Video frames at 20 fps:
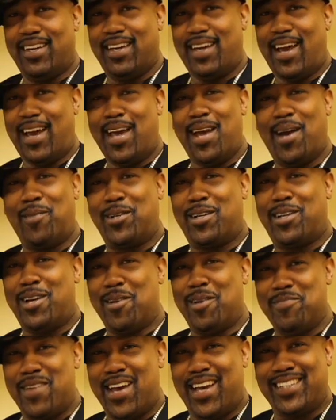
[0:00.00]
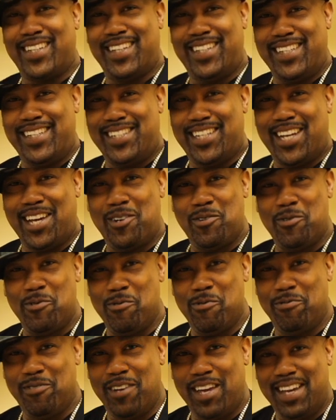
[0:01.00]
Hey, I'm the Cutmaster DJ
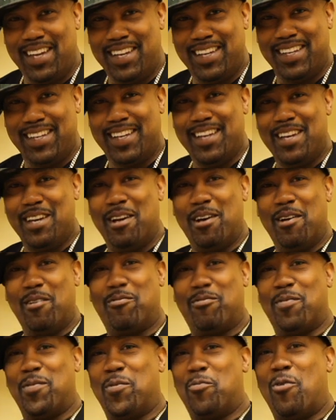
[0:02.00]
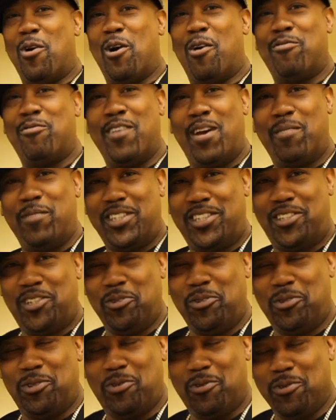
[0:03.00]
Cool V from the world famous
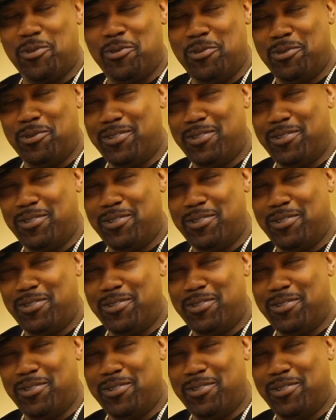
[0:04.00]
Juice Crew,